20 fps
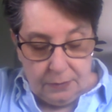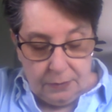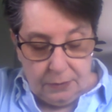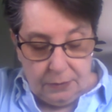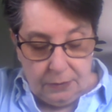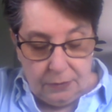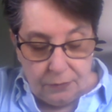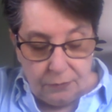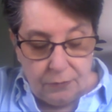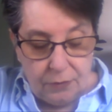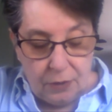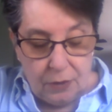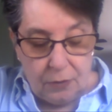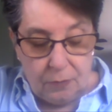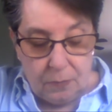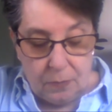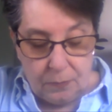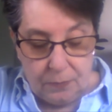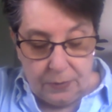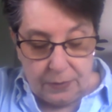You know
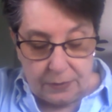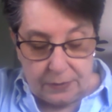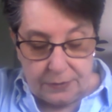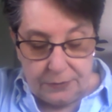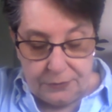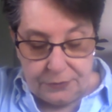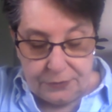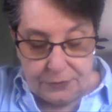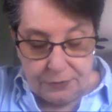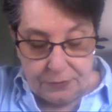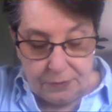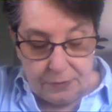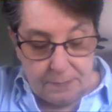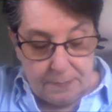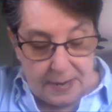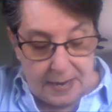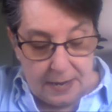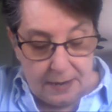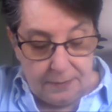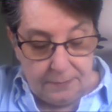what we're concerned
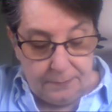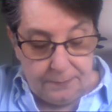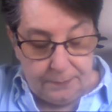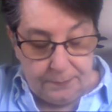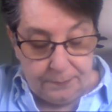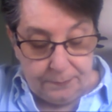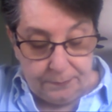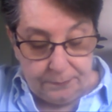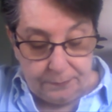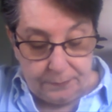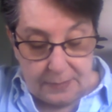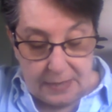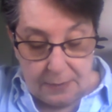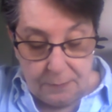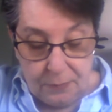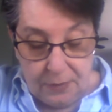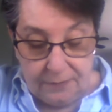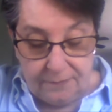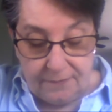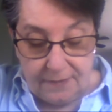about,
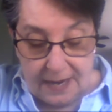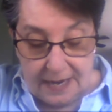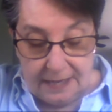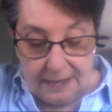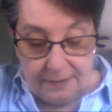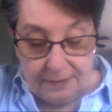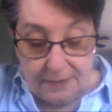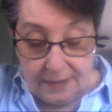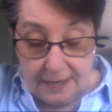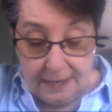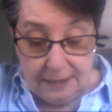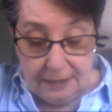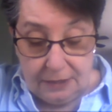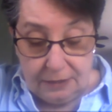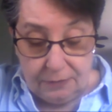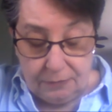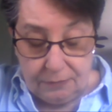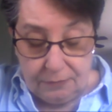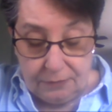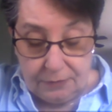and we thank, thank
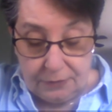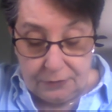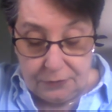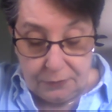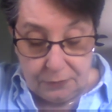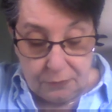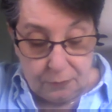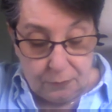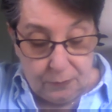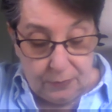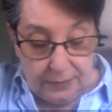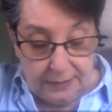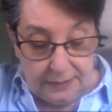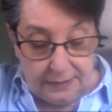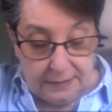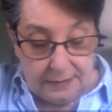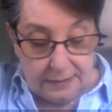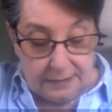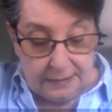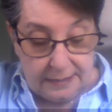you that you are
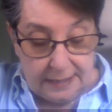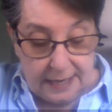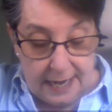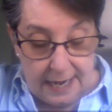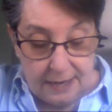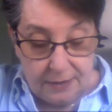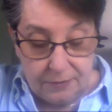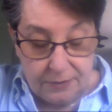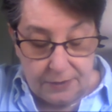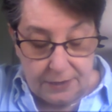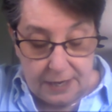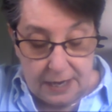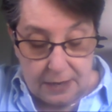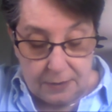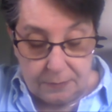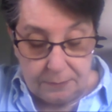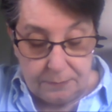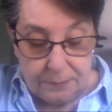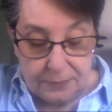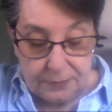willing to take on
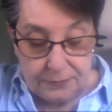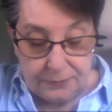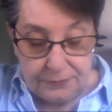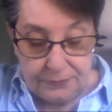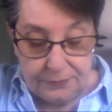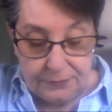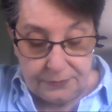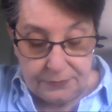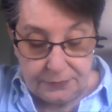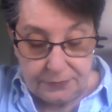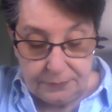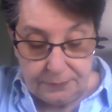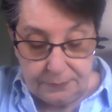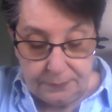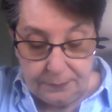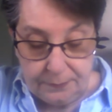our burdens.